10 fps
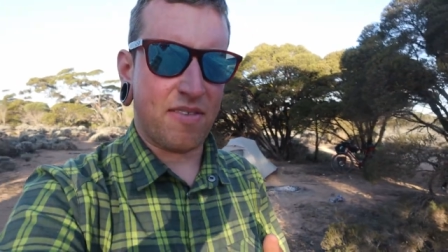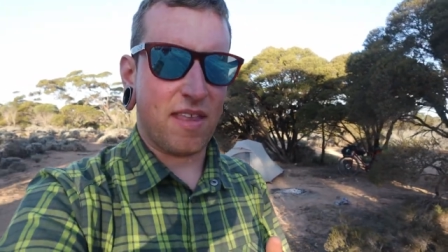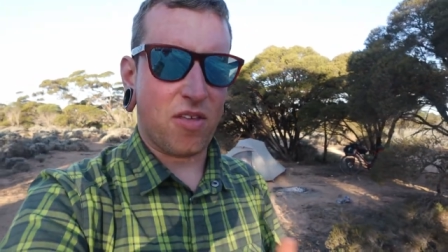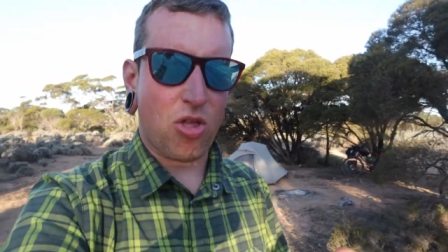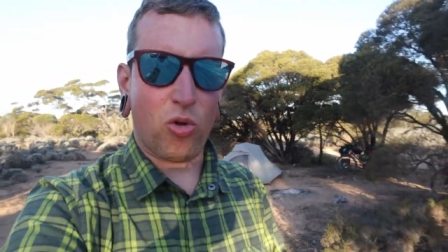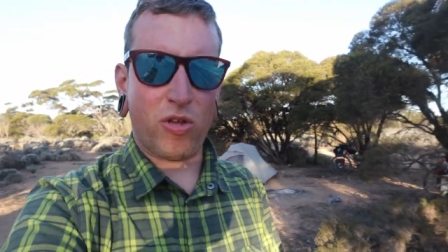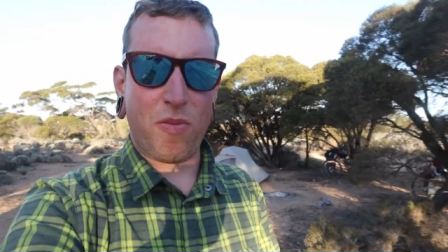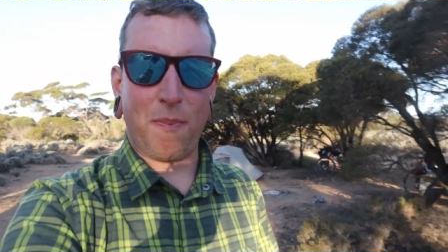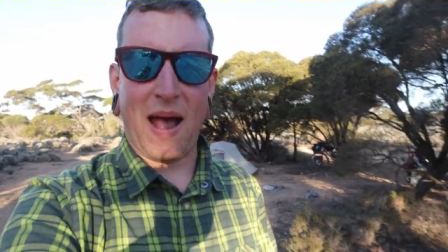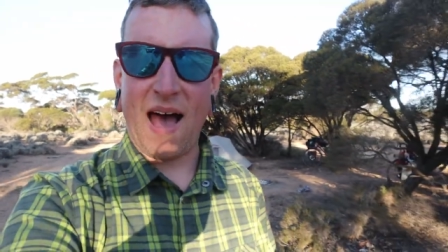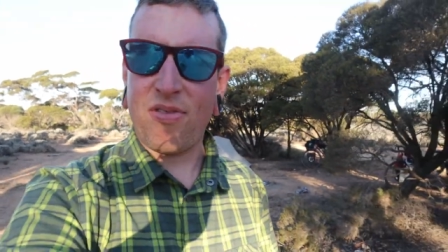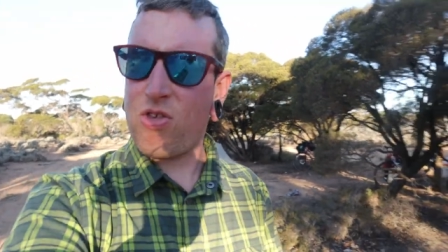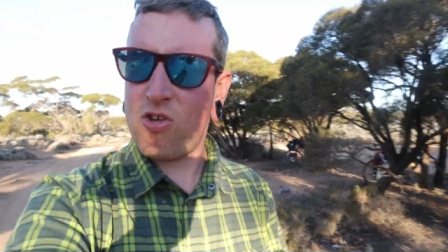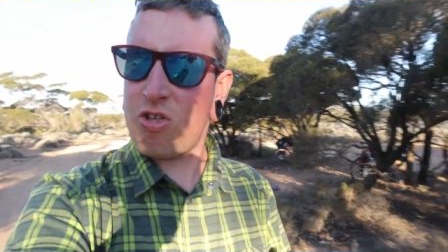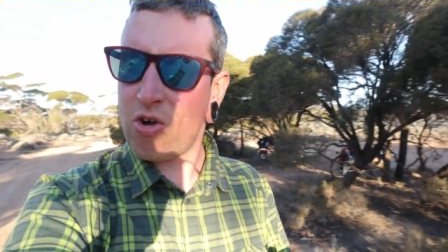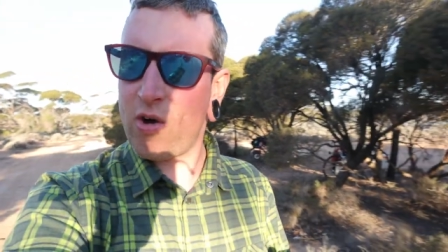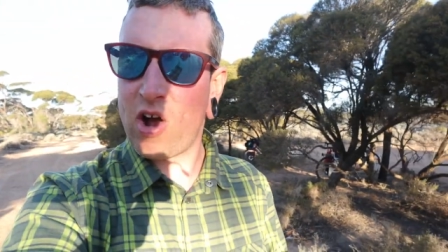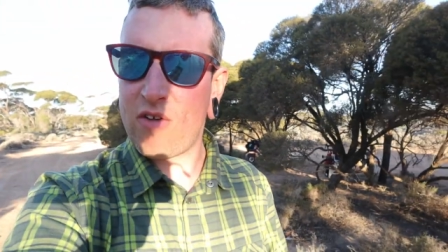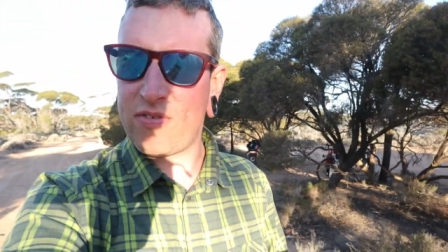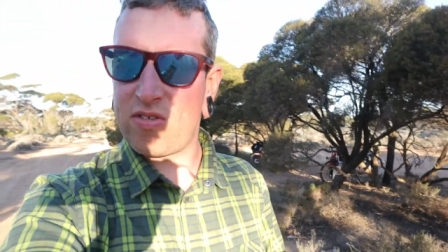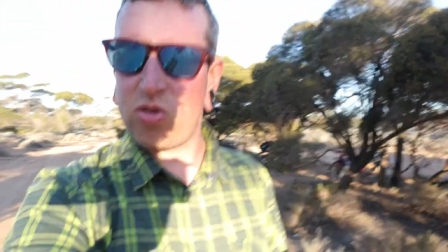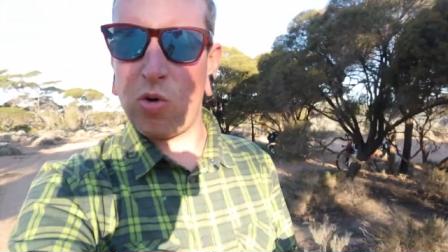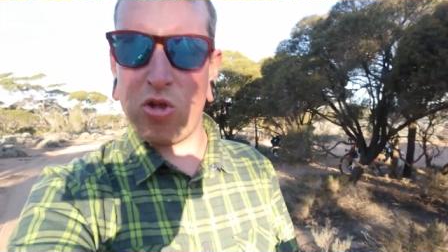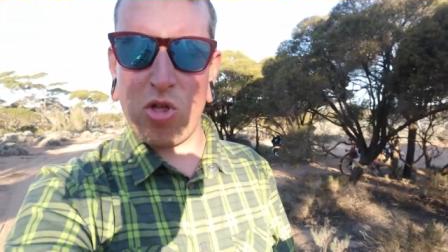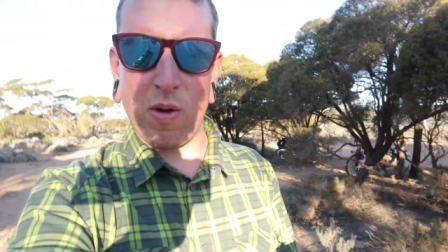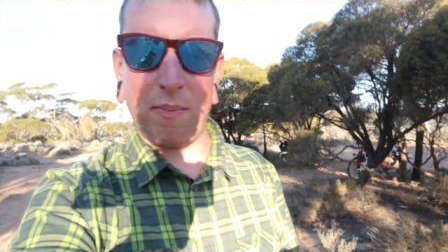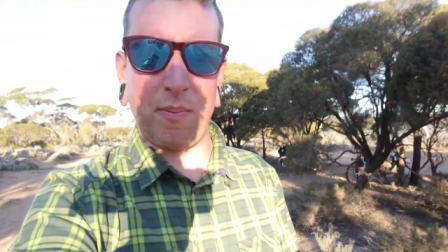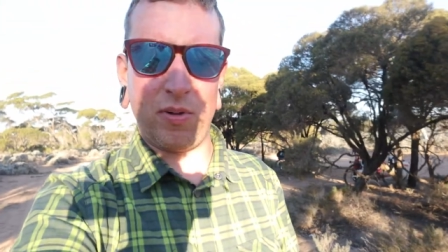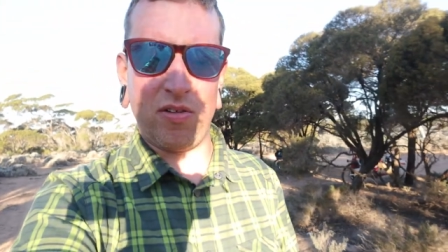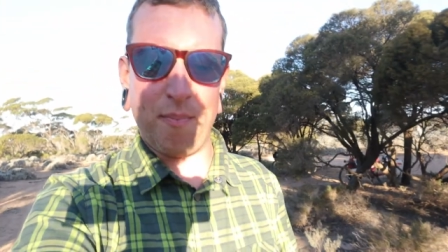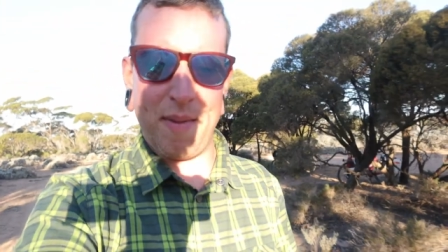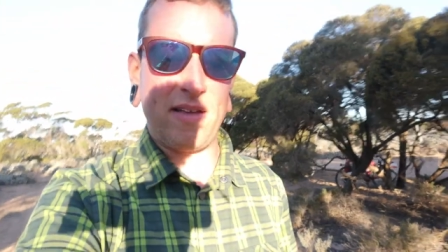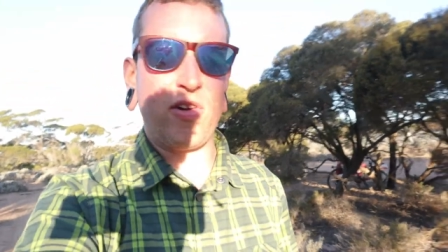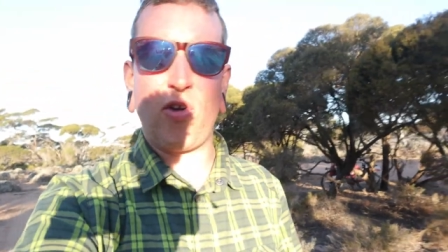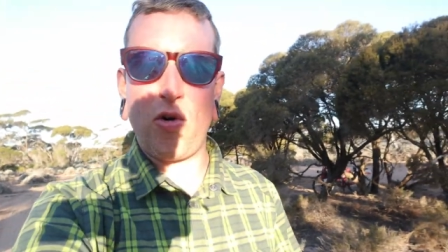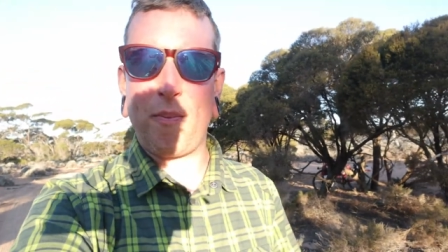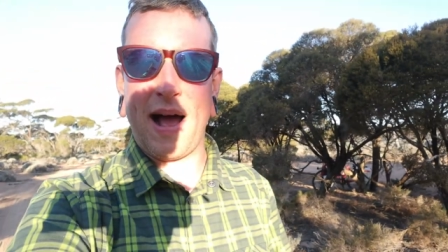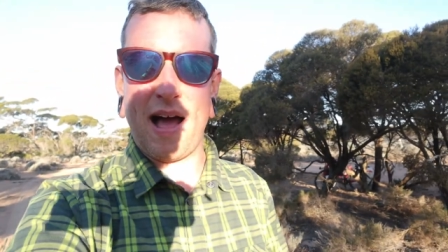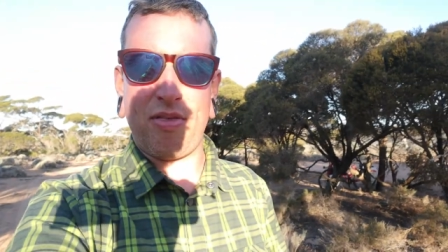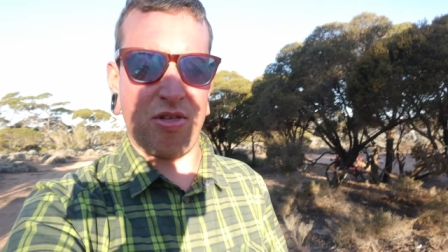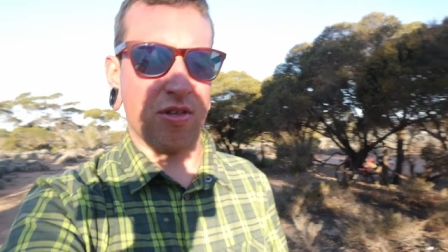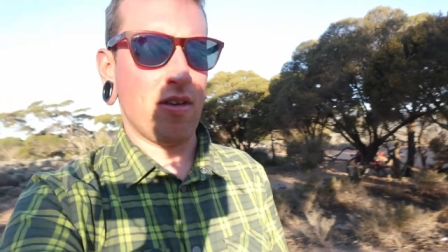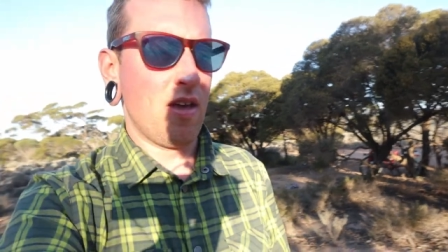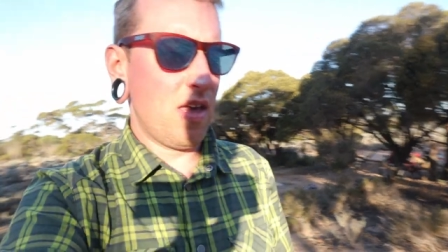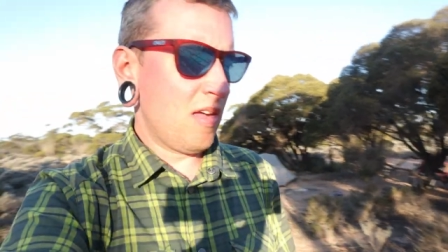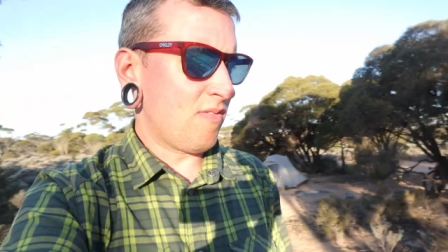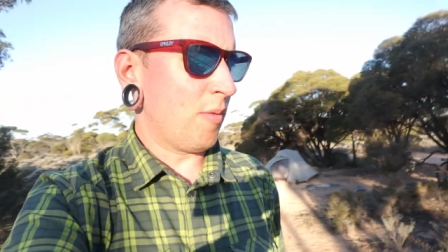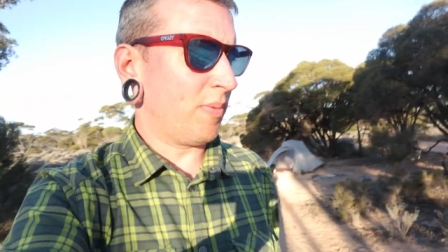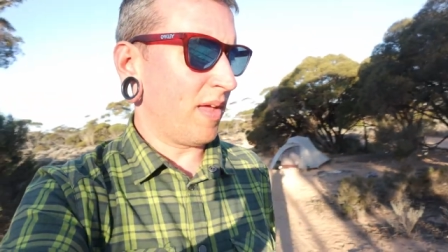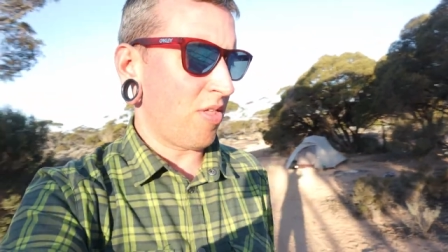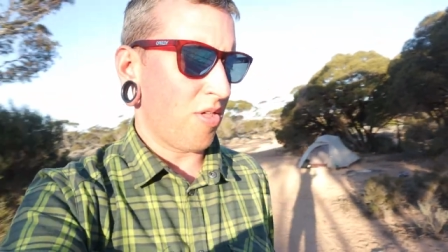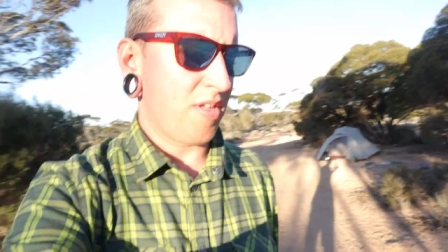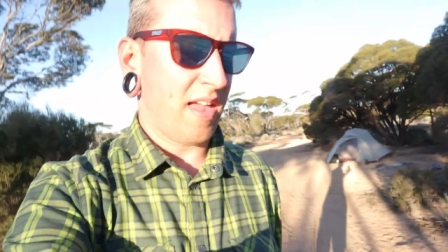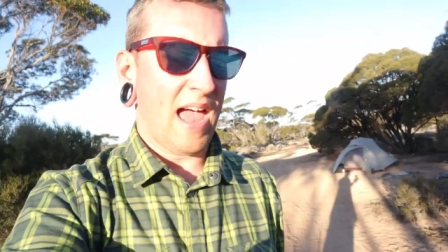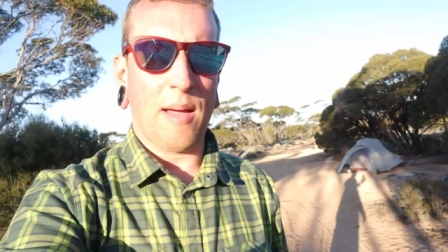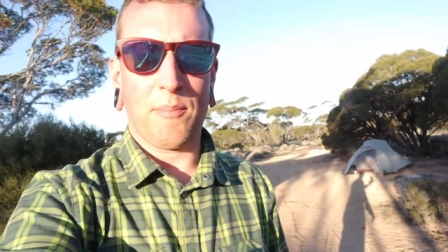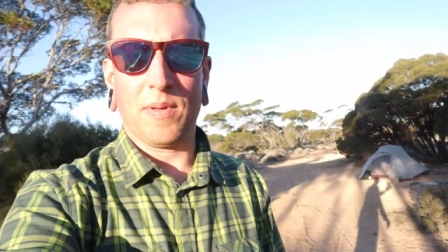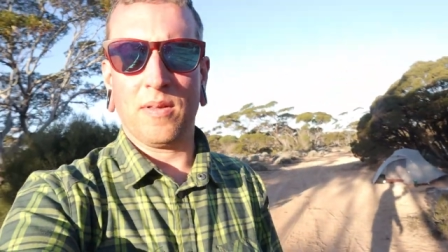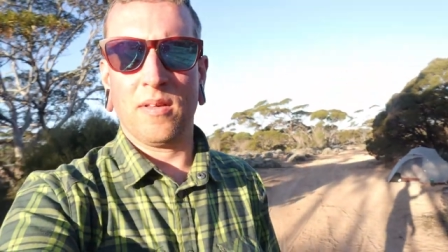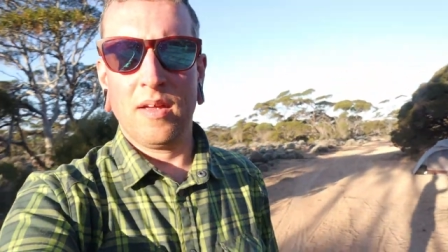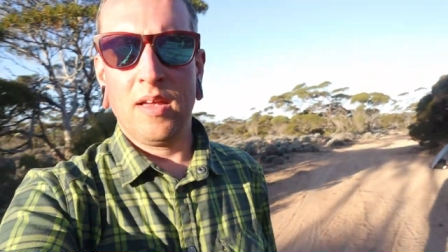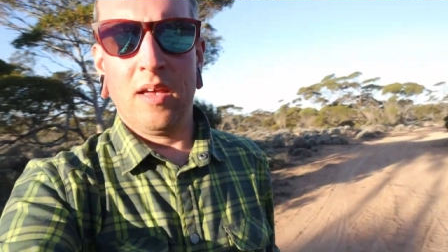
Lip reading: and then there's all these paths just going off into the woods where people have made their own paths and found places to camp, and